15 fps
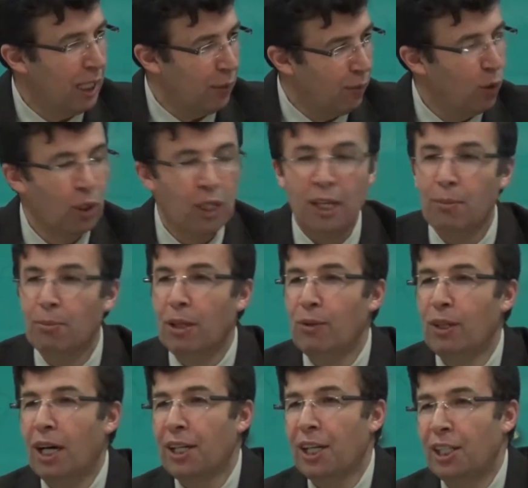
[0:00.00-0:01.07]
Therefore,
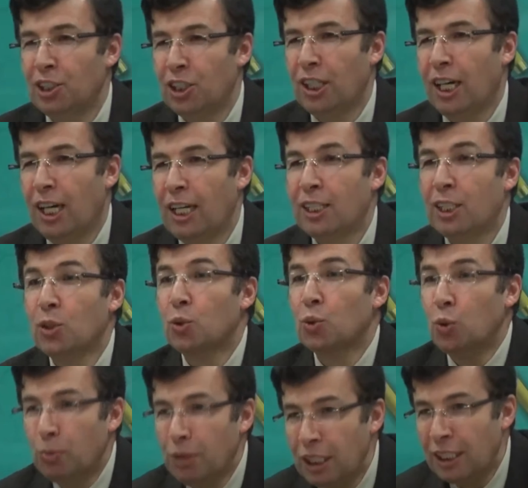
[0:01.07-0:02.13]
Mevlana Jalaleddin
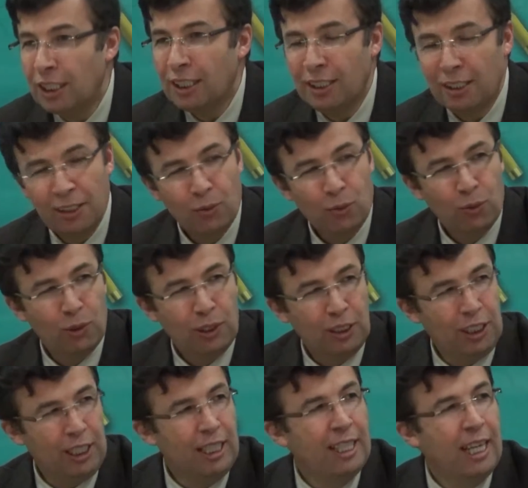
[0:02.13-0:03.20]
Rumi,
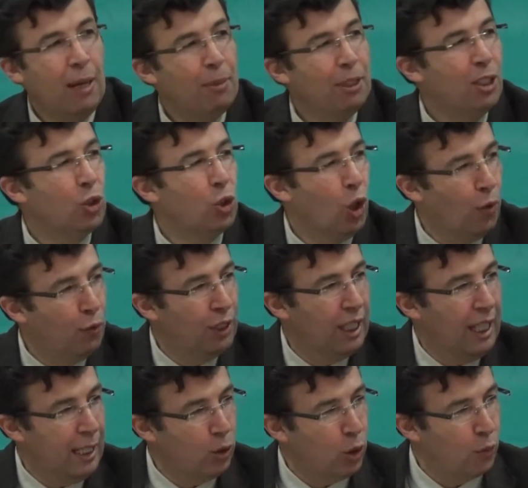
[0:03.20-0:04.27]
the inhabitant of the
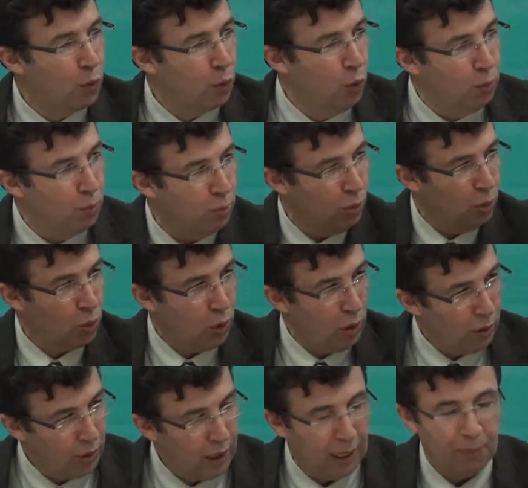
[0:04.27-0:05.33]
land of Rum.
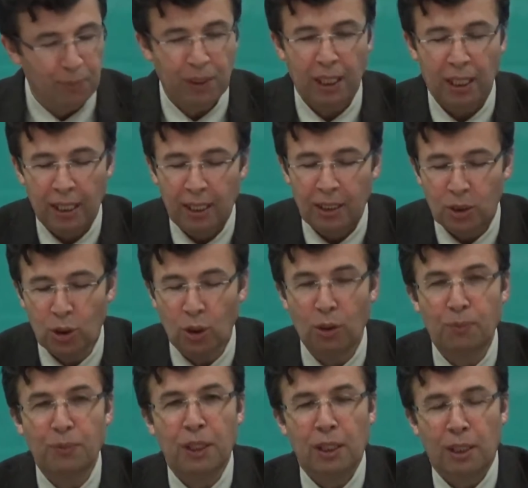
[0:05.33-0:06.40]
Okay.
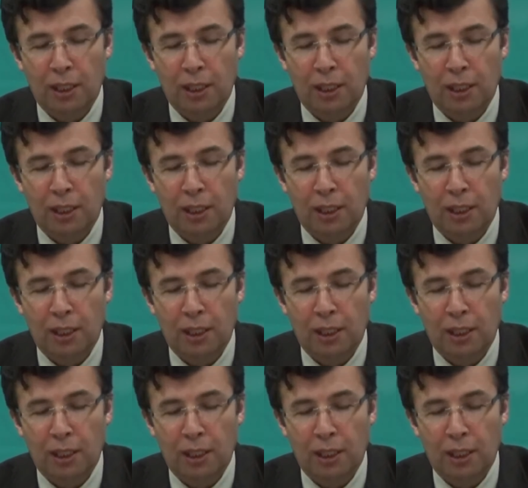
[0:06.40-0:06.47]
So,